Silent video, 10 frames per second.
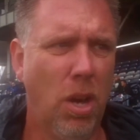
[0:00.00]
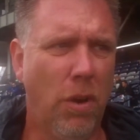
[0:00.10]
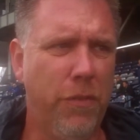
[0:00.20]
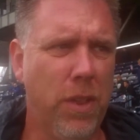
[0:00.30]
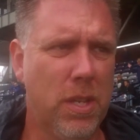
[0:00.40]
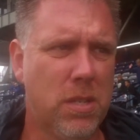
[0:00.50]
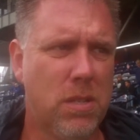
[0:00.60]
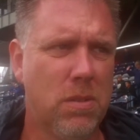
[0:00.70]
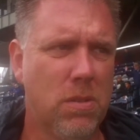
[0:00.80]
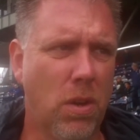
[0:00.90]
hopefully
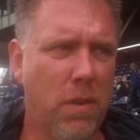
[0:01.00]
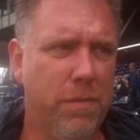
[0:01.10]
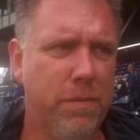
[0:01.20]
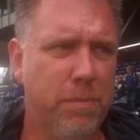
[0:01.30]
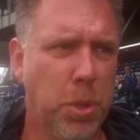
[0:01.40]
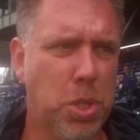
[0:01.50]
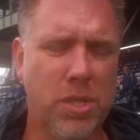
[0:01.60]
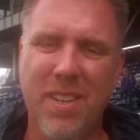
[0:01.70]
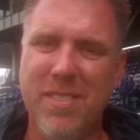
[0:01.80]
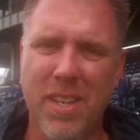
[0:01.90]
this sort of
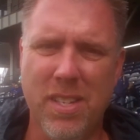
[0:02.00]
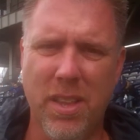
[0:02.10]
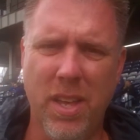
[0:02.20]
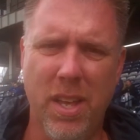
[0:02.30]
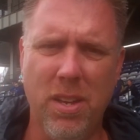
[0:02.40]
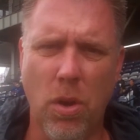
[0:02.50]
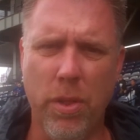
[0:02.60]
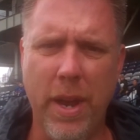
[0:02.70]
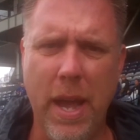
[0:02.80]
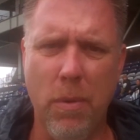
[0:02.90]
pushes us into the
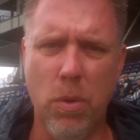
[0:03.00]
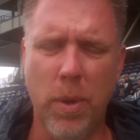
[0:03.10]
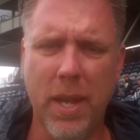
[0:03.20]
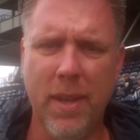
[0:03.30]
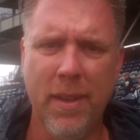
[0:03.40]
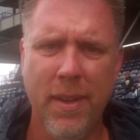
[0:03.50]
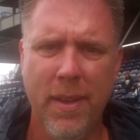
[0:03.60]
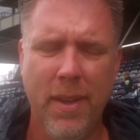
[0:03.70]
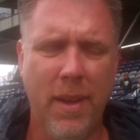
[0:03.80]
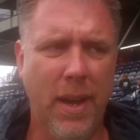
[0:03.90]
Northern Iowa week
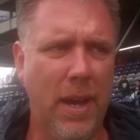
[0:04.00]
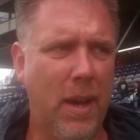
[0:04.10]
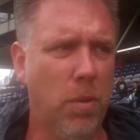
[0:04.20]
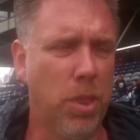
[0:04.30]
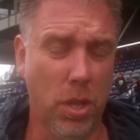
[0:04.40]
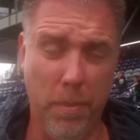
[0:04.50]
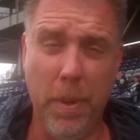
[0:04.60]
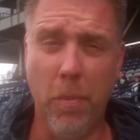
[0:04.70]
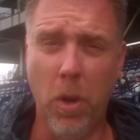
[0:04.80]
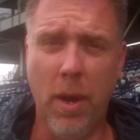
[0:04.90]
with a little
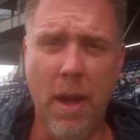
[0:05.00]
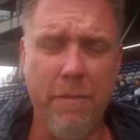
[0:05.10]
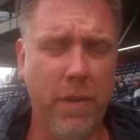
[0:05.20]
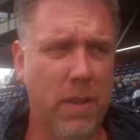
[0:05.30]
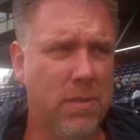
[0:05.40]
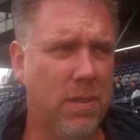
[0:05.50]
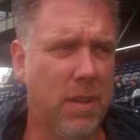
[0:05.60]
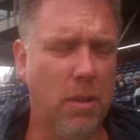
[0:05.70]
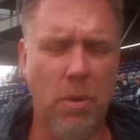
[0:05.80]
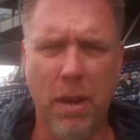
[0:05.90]
bit more confidence
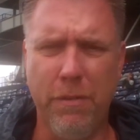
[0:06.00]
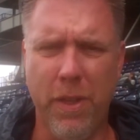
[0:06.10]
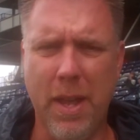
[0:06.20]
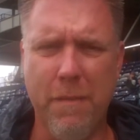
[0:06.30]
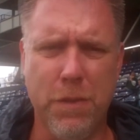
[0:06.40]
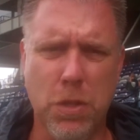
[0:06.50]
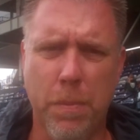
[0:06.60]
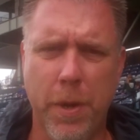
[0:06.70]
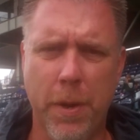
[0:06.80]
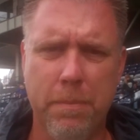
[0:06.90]
and ready for the conference
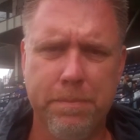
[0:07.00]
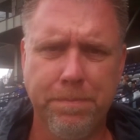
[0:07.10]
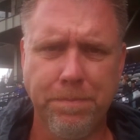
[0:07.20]
opener.